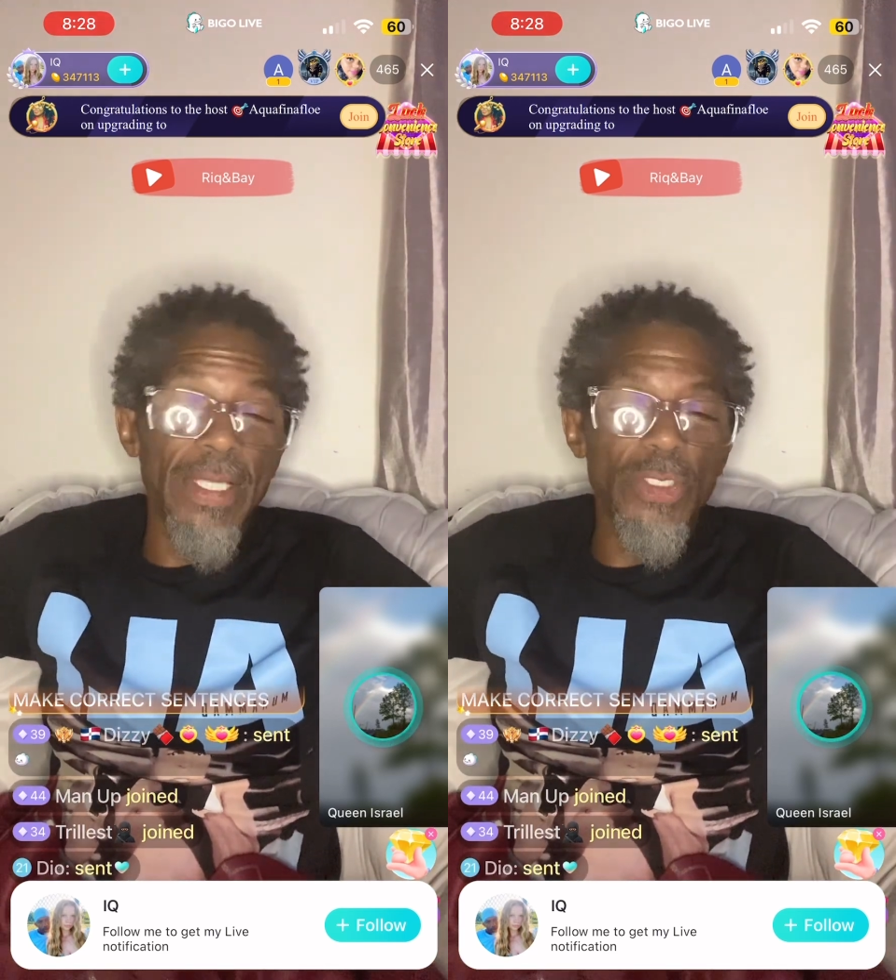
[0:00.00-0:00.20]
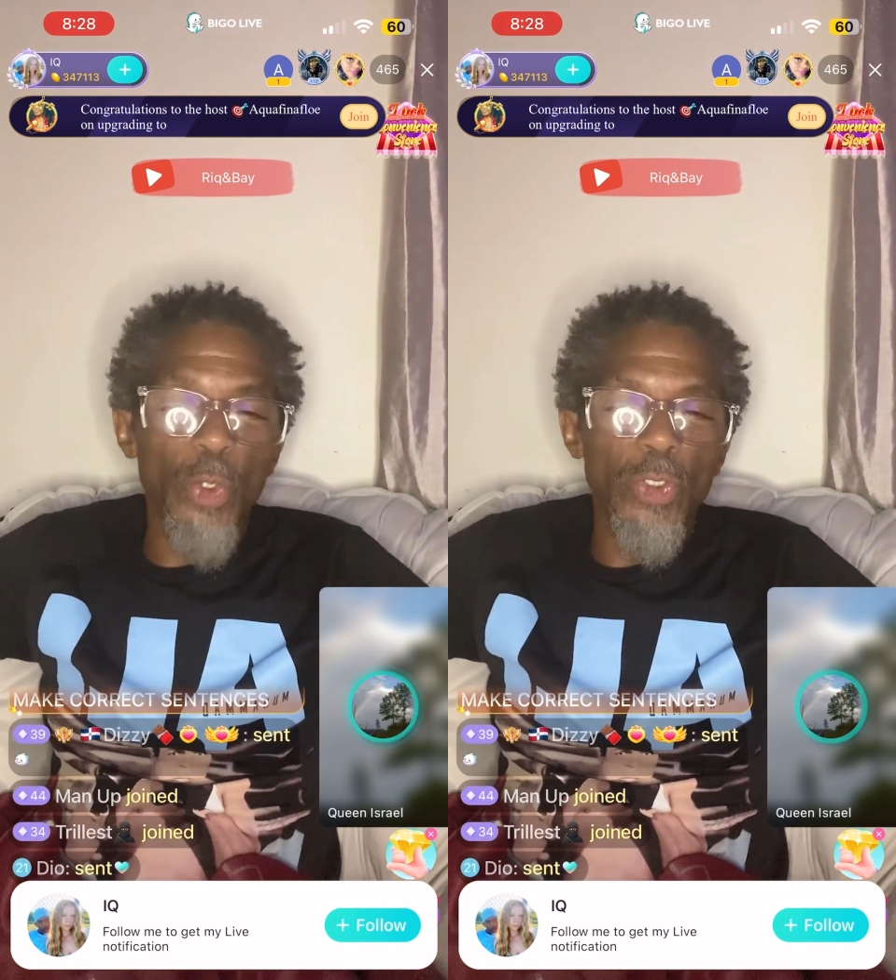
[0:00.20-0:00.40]

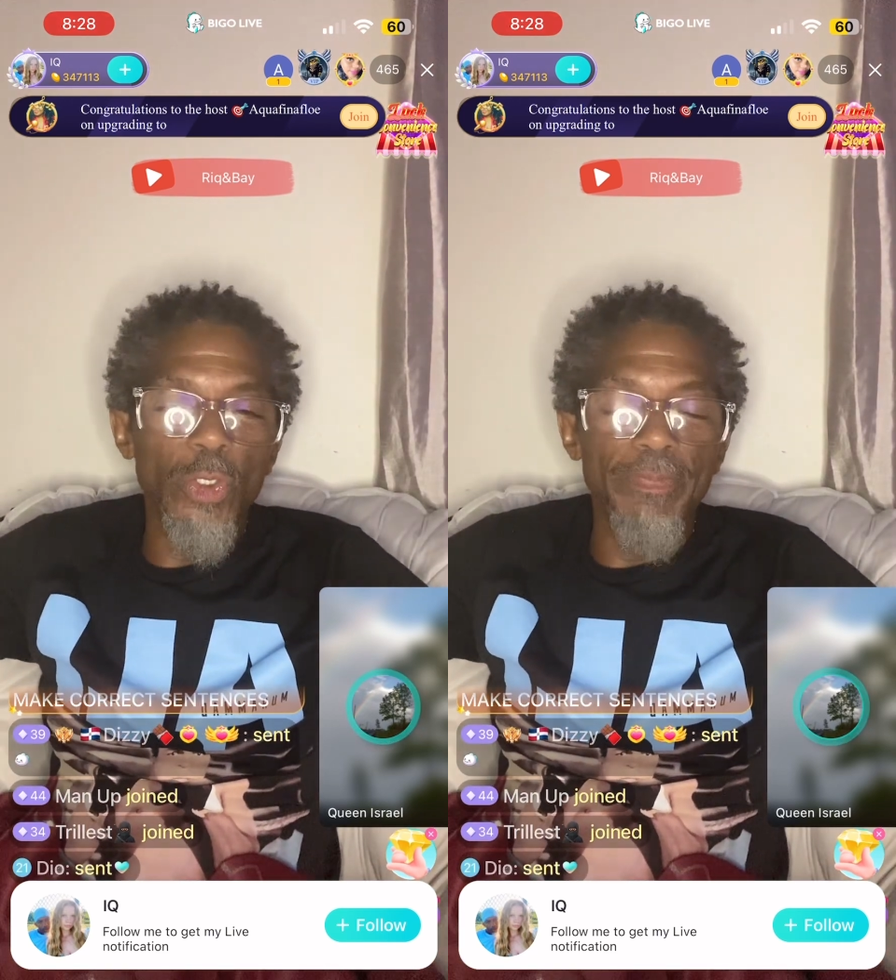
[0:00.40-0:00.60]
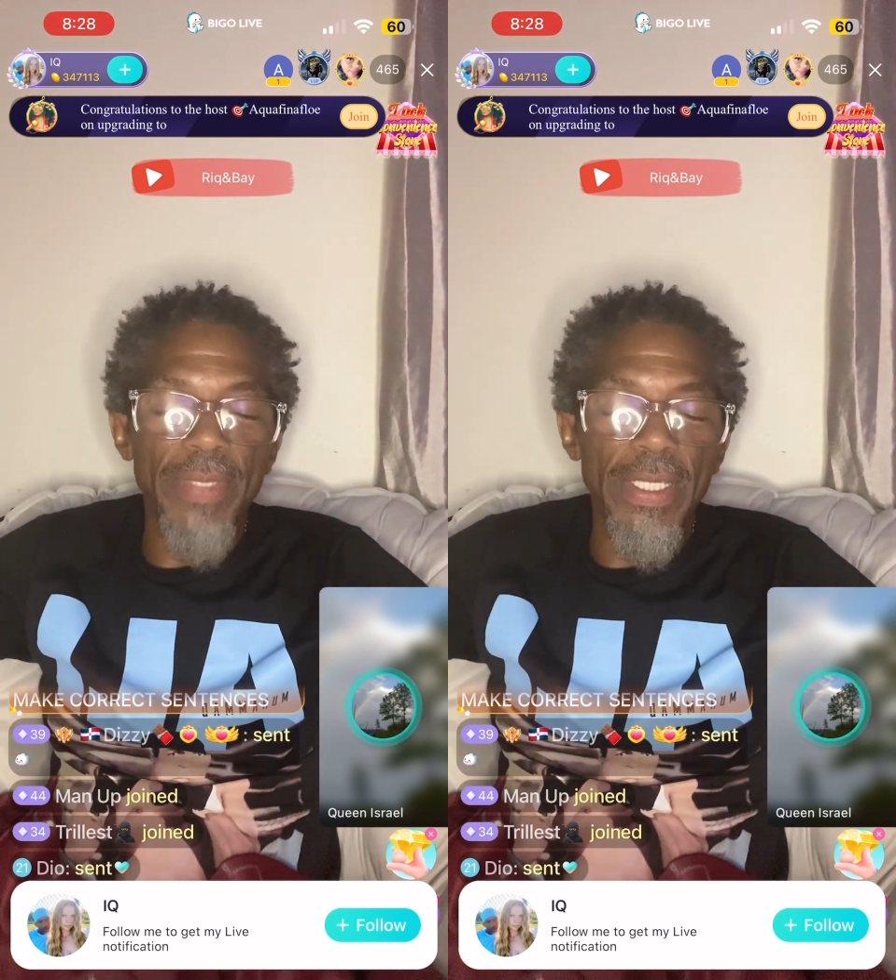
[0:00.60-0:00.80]
is going
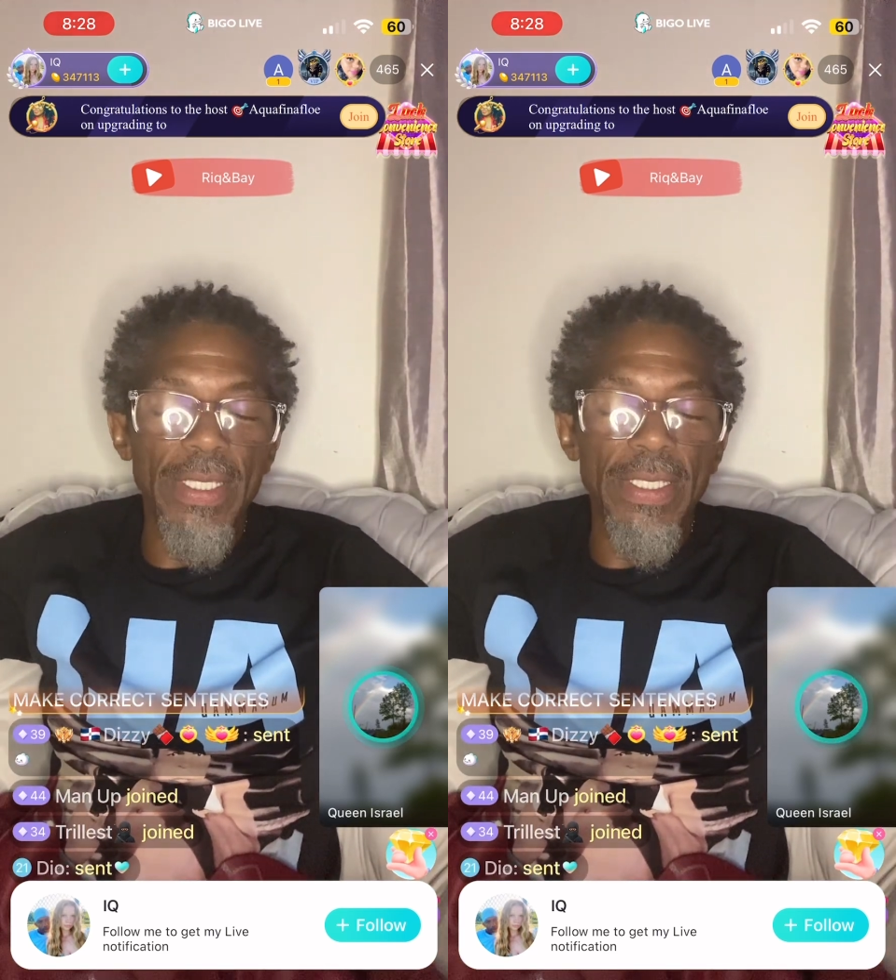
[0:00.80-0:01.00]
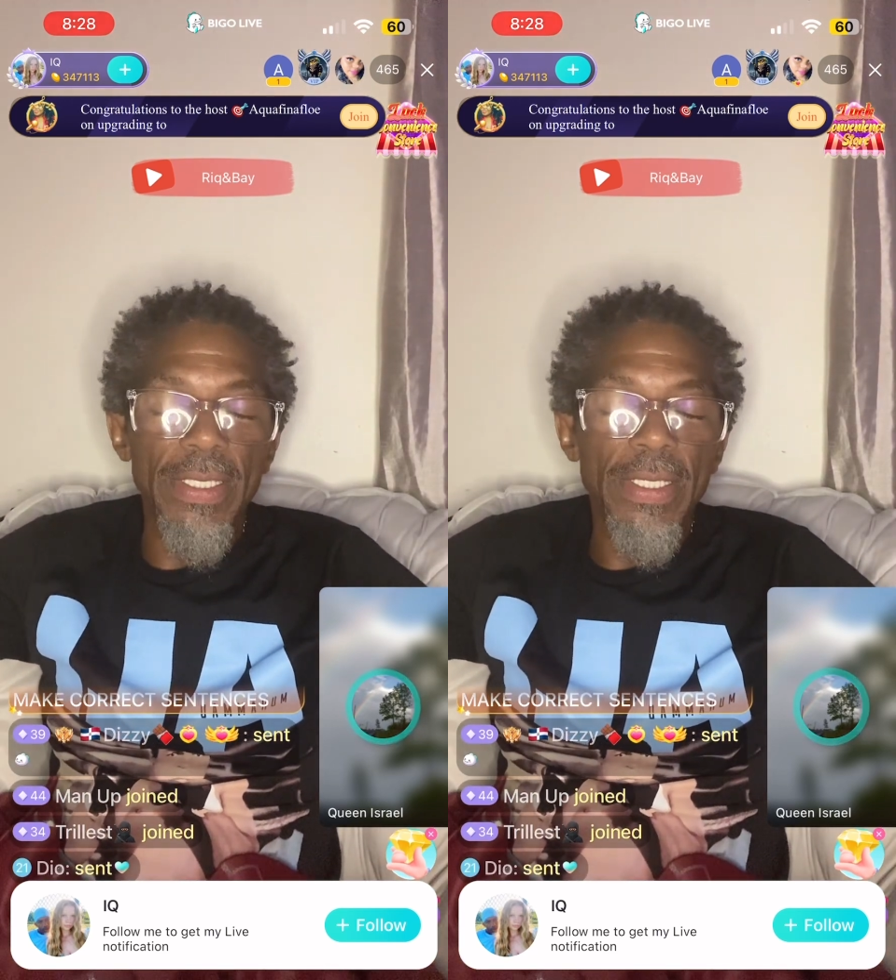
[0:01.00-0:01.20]
to
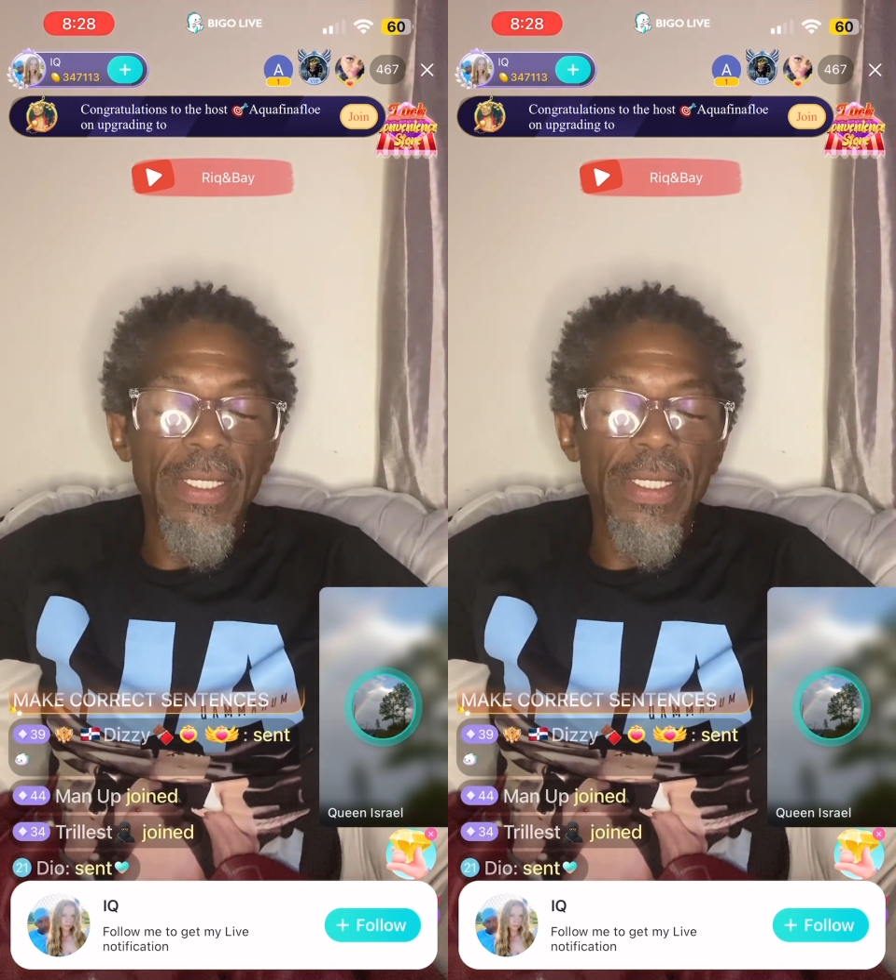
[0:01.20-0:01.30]
be